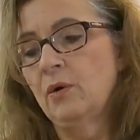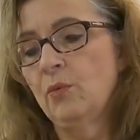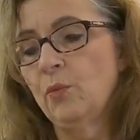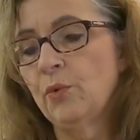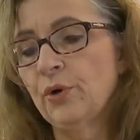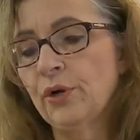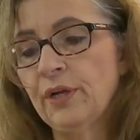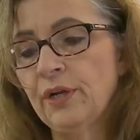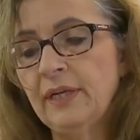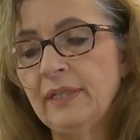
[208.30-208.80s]

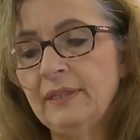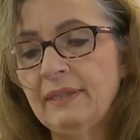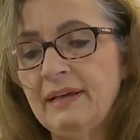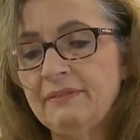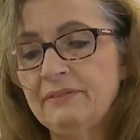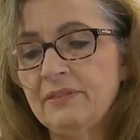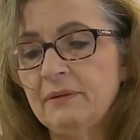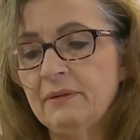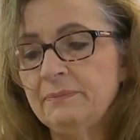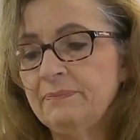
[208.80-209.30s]
We're going to
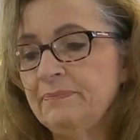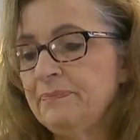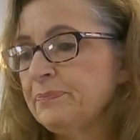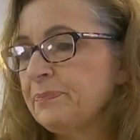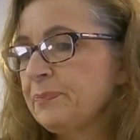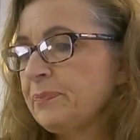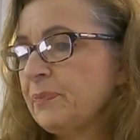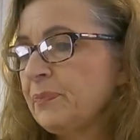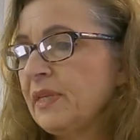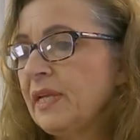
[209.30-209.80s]
let them
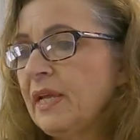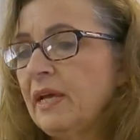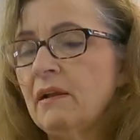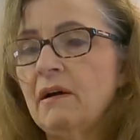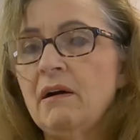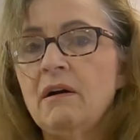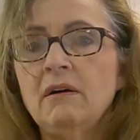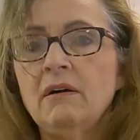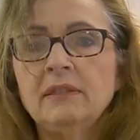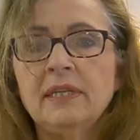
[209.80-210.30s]
get
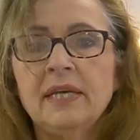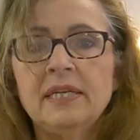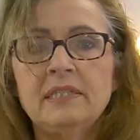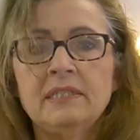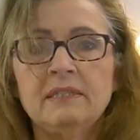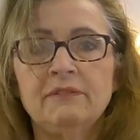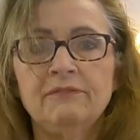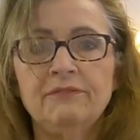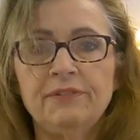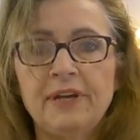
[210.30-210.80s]
all
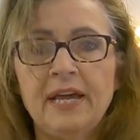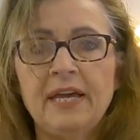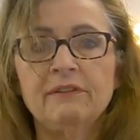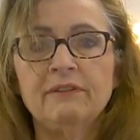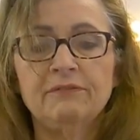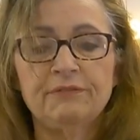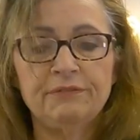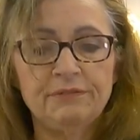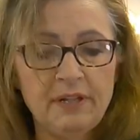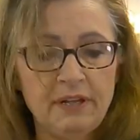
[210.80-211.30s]
nice and fat
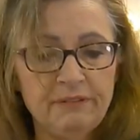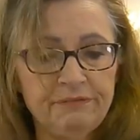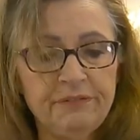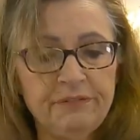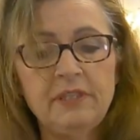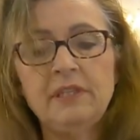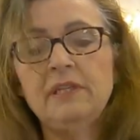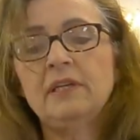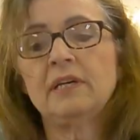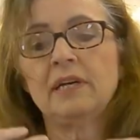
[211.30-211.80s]
and
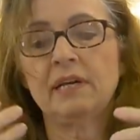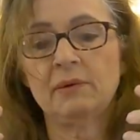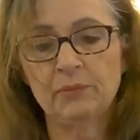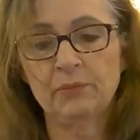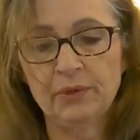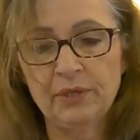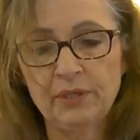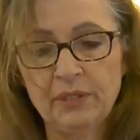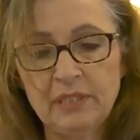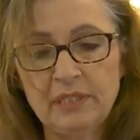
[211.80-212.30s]
fluffy, and
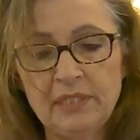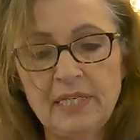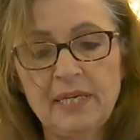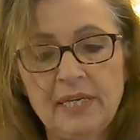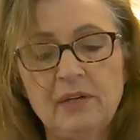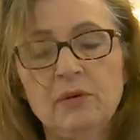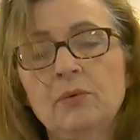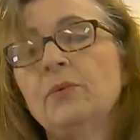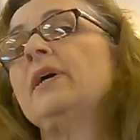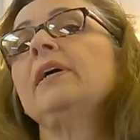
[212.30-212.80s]
we're going to
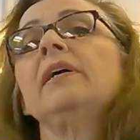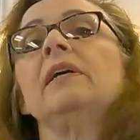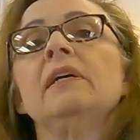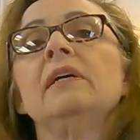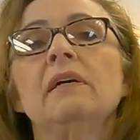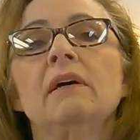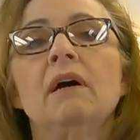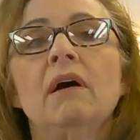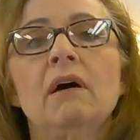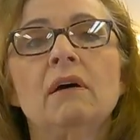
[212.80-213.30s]
take
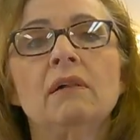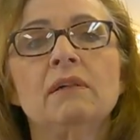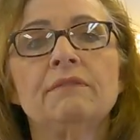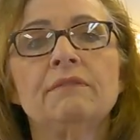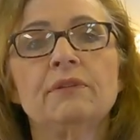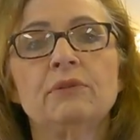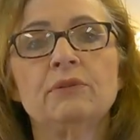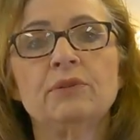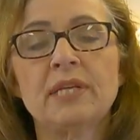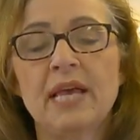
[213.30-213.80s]
away all
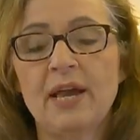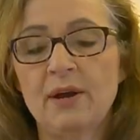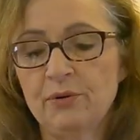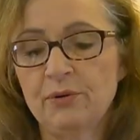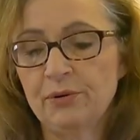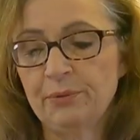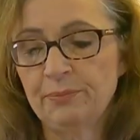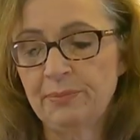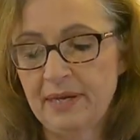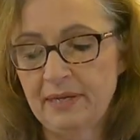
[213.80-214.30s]
of those
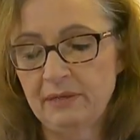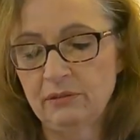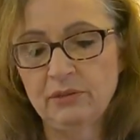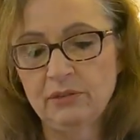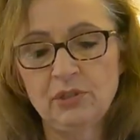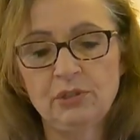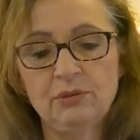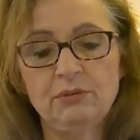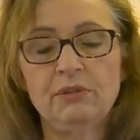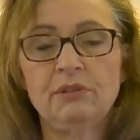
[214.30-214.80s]
outer
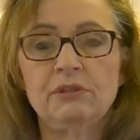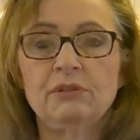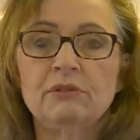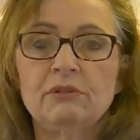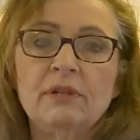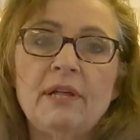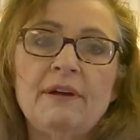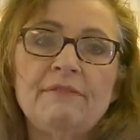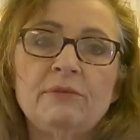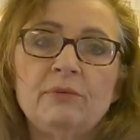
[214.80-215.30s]
petals so that
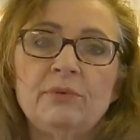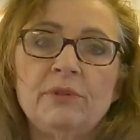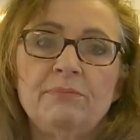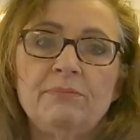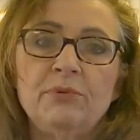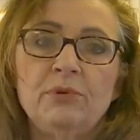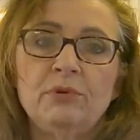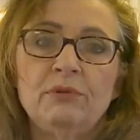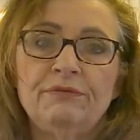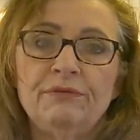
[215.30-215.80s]
you're left
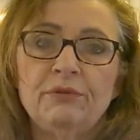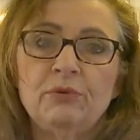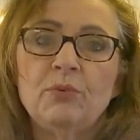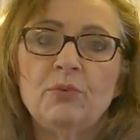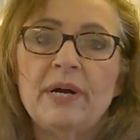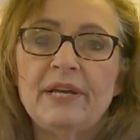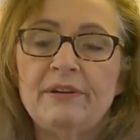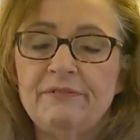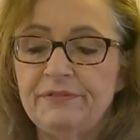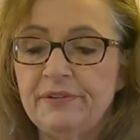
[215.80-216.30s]
with beautiful
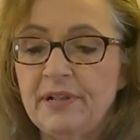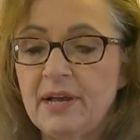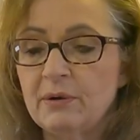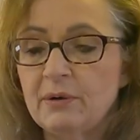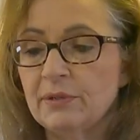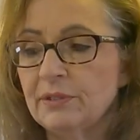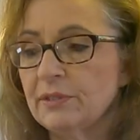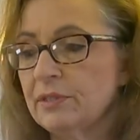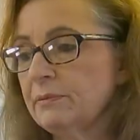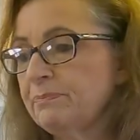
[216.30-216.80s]
white
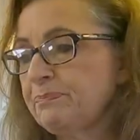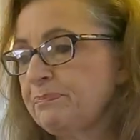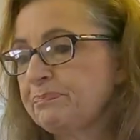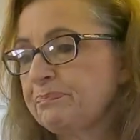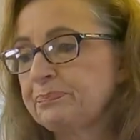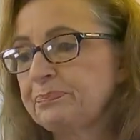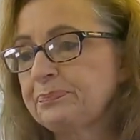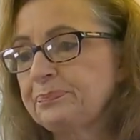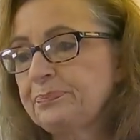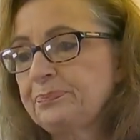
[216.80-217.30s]
flowers.
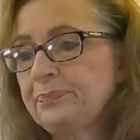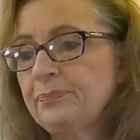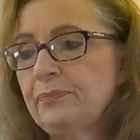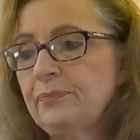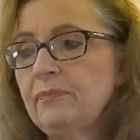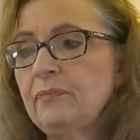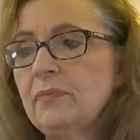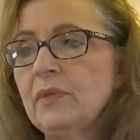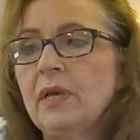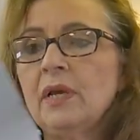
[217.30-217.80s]

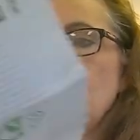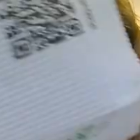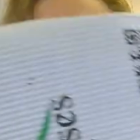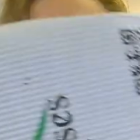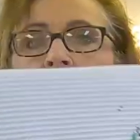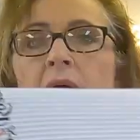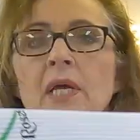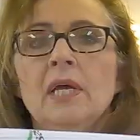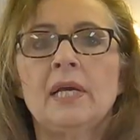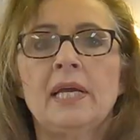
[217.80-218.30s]

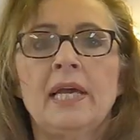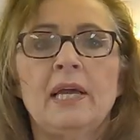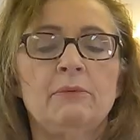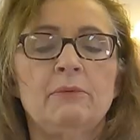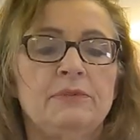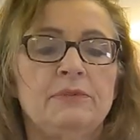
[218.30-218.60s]
Okay,